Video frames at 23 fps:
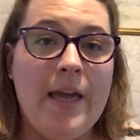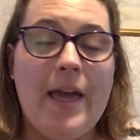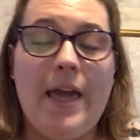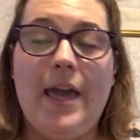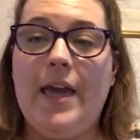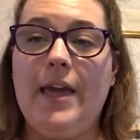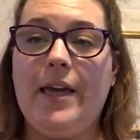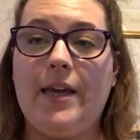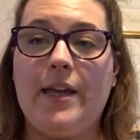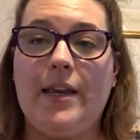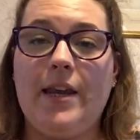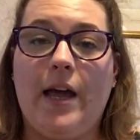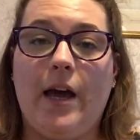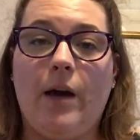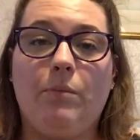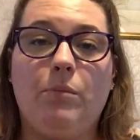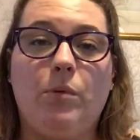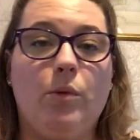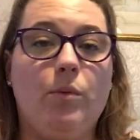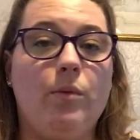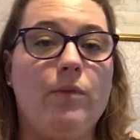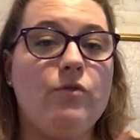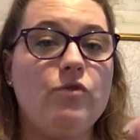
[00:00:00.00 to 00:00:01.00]
It can
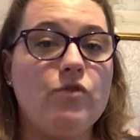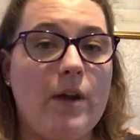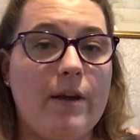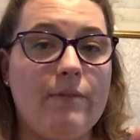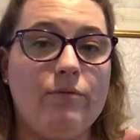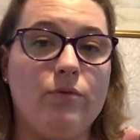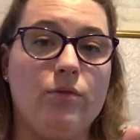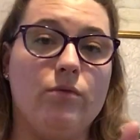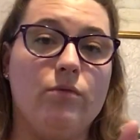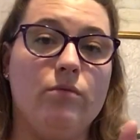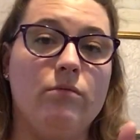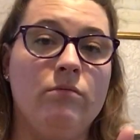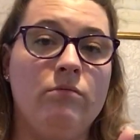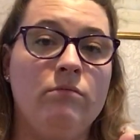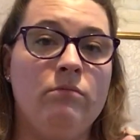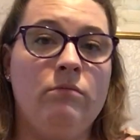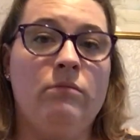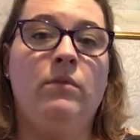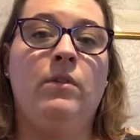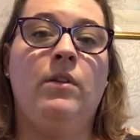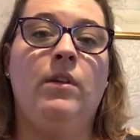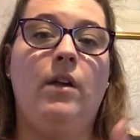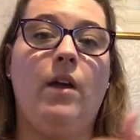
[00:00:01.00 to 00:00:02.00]
help you with travel,
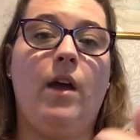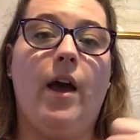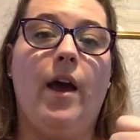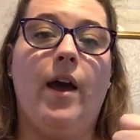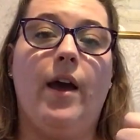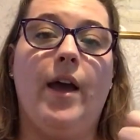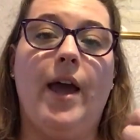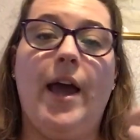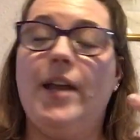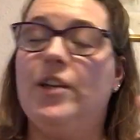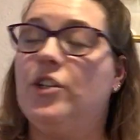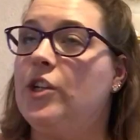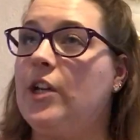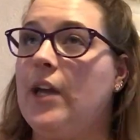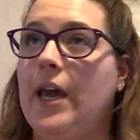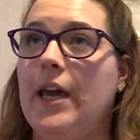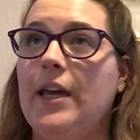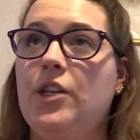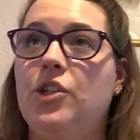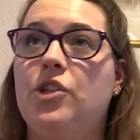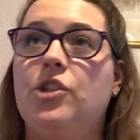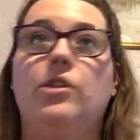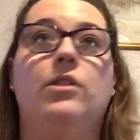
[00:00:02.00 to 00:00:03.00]
uh,
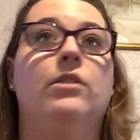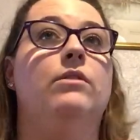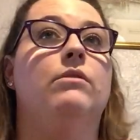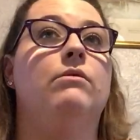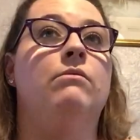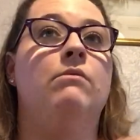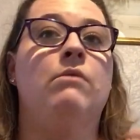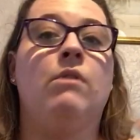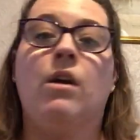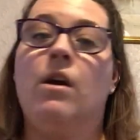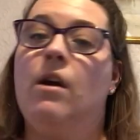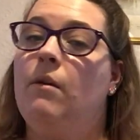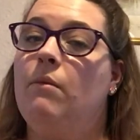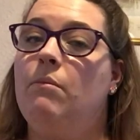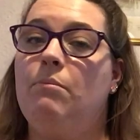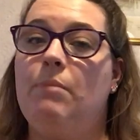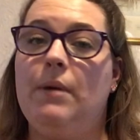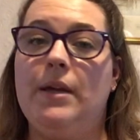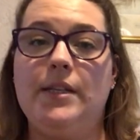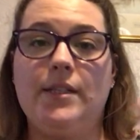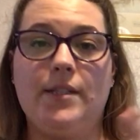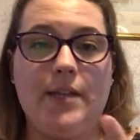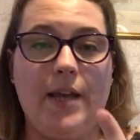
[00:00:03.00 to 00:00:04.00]
education,
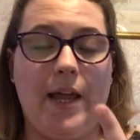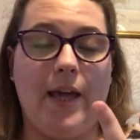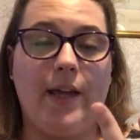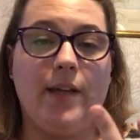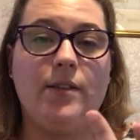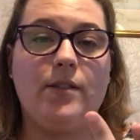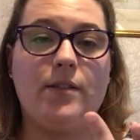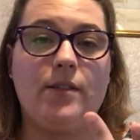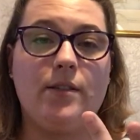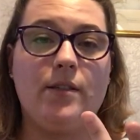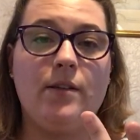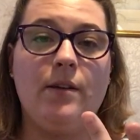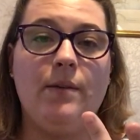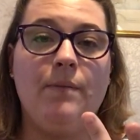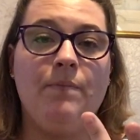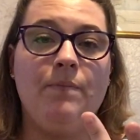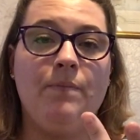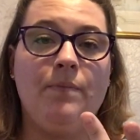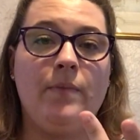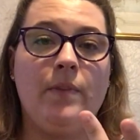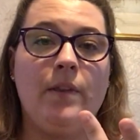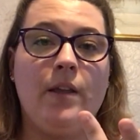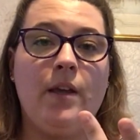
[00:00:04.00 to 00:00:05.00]
business,
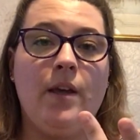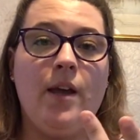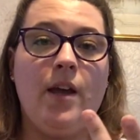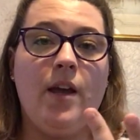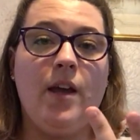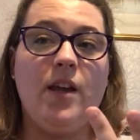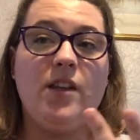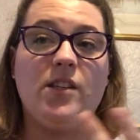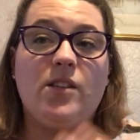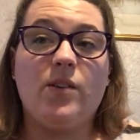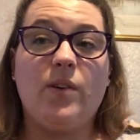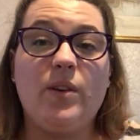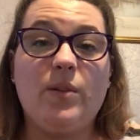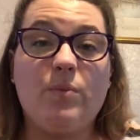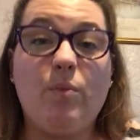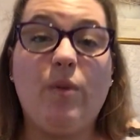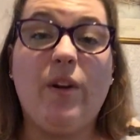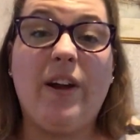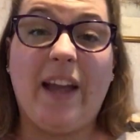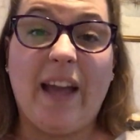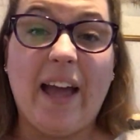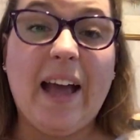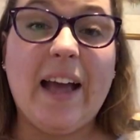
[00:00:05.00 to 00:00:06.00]
so it's
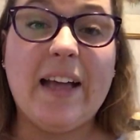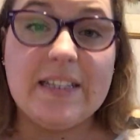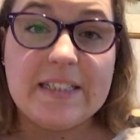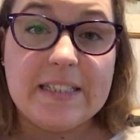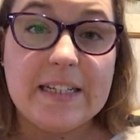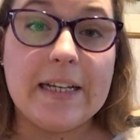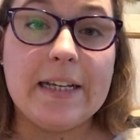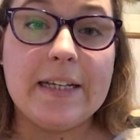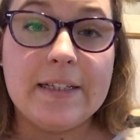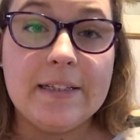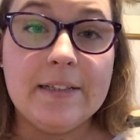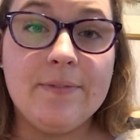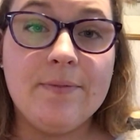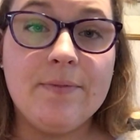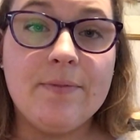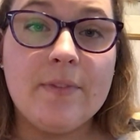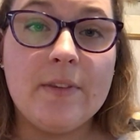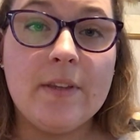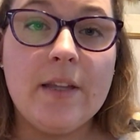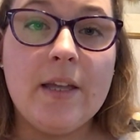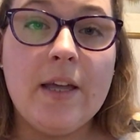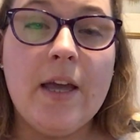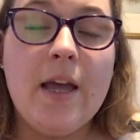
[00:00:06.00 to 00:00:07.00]
pretty handy.
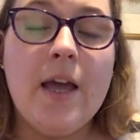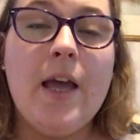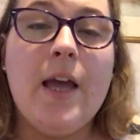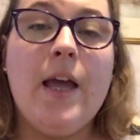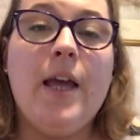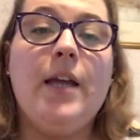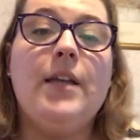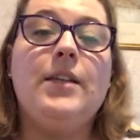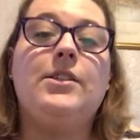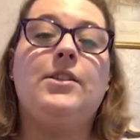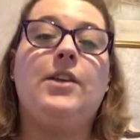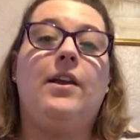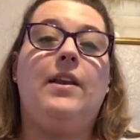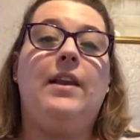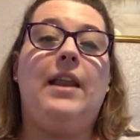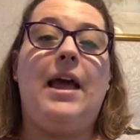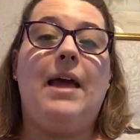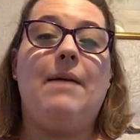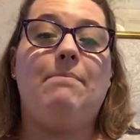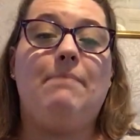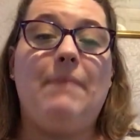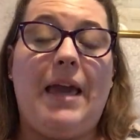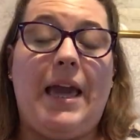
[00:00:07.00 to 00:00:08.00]
So
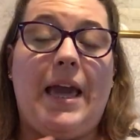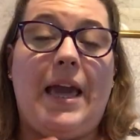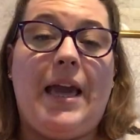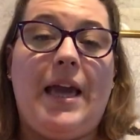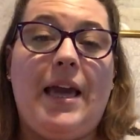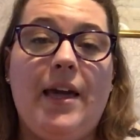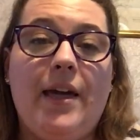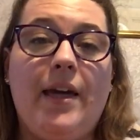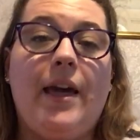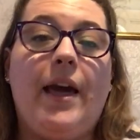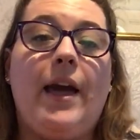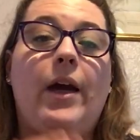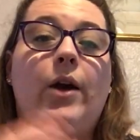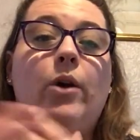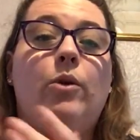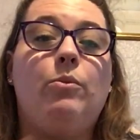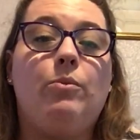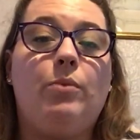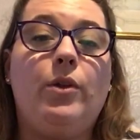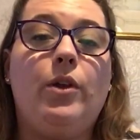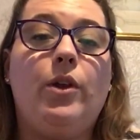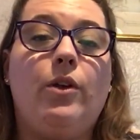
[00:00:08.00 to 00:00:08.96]
let me help